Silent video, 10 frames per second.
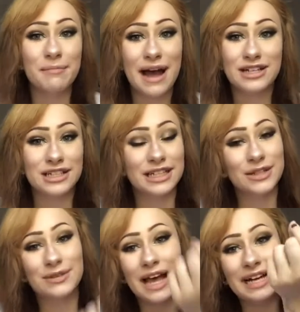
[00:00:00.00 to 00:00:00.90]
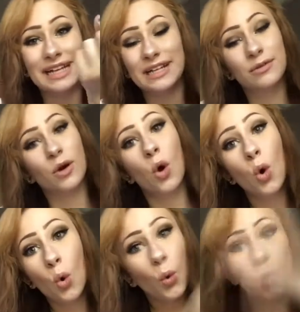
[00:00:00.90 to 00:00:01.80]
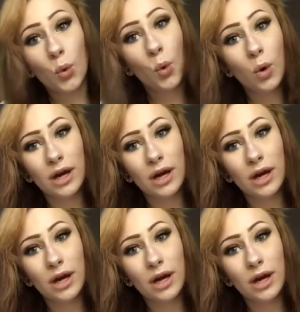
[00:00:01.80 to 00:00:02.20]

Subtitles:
match lit, you light it and it would go whoo,